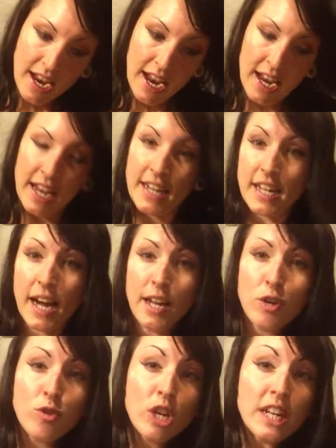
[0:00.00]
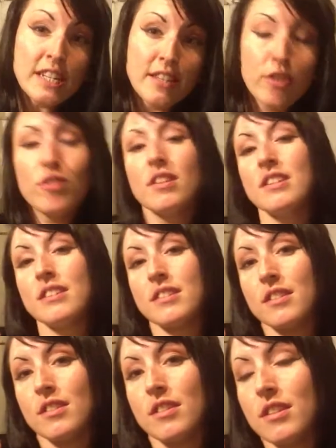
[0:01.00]
And I didn't consider
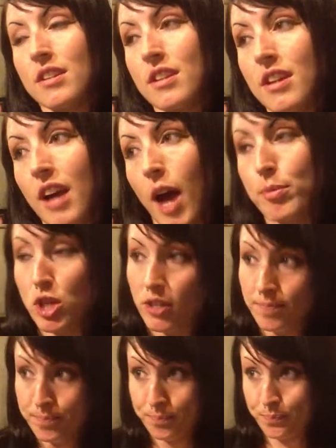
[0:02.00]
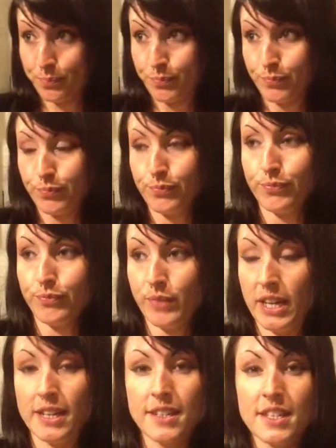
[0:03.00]
this option
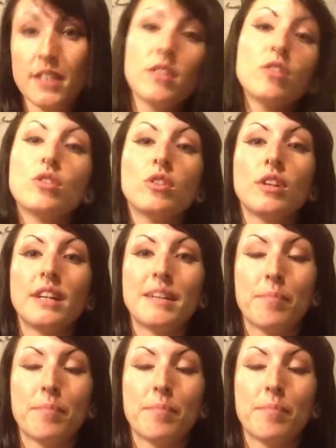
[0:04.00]
until